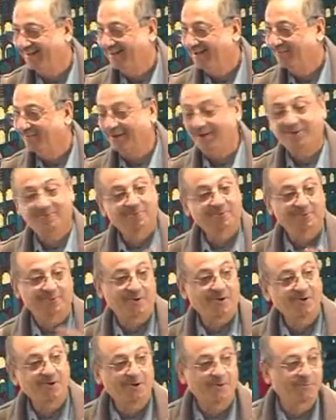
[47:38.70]
But if you
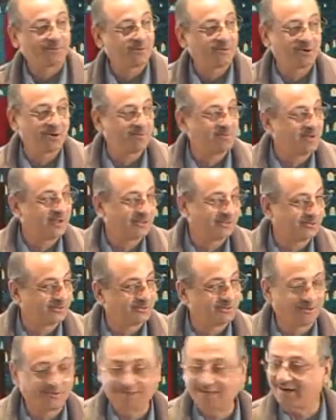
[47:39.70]
don't open your mouth, you
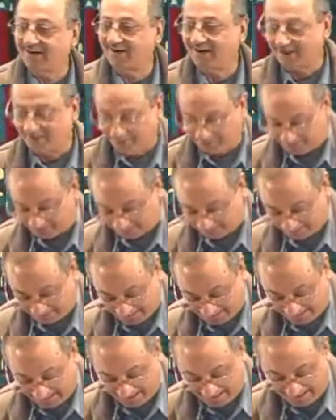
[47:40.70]
don't get laddus,
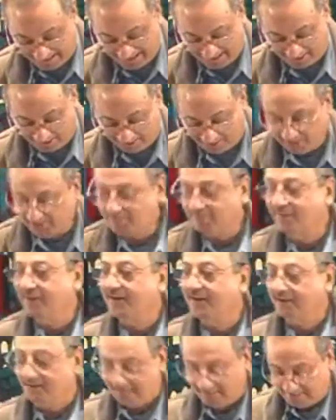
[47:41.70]
okay? Are you with
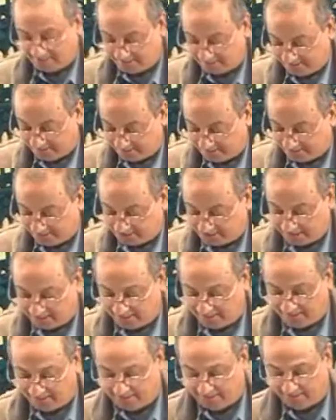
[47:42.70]
me?
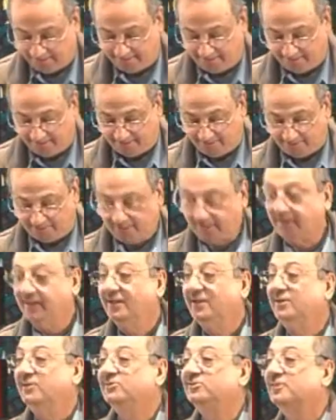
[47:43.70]
Inshallah. Okay.
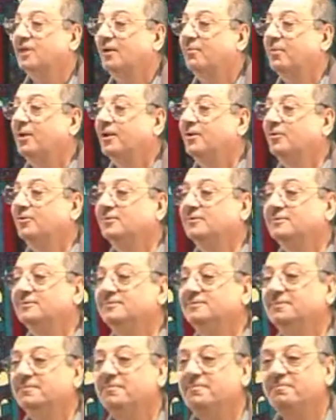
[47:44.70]
Jabalun.
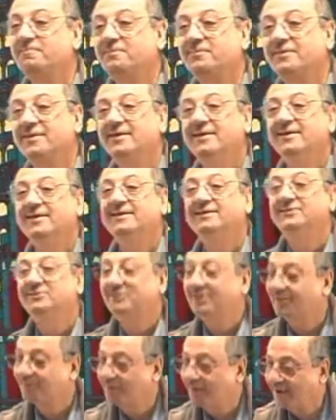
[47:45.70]

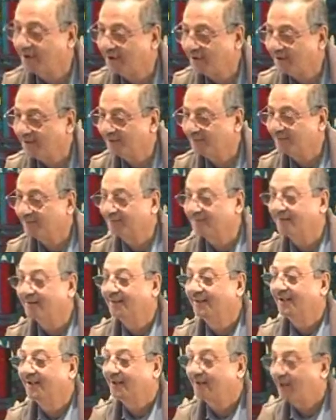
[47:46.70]
Jibalun.
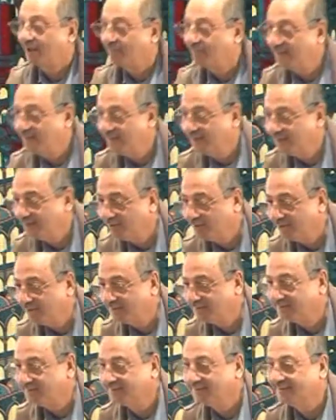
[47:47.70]

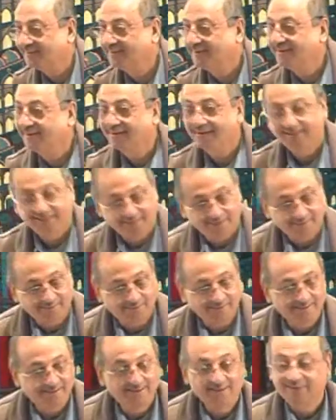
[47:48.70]
Kabirun.
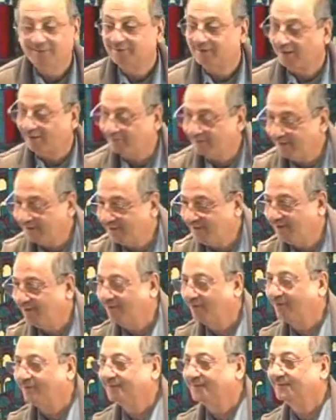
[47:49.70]

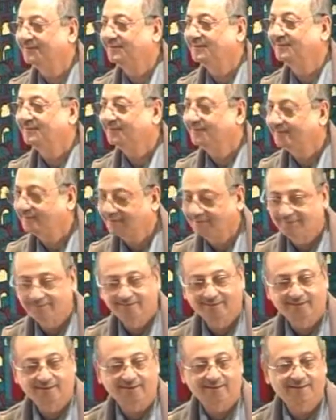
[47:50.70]
Tawilun.
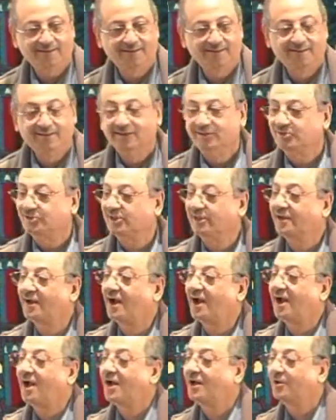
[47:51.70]

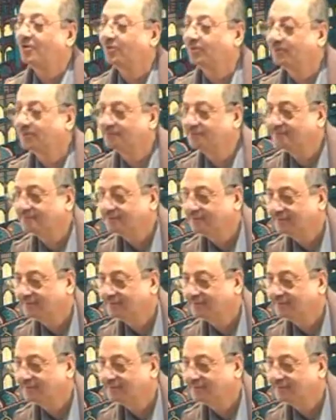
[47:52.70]
Sigarun.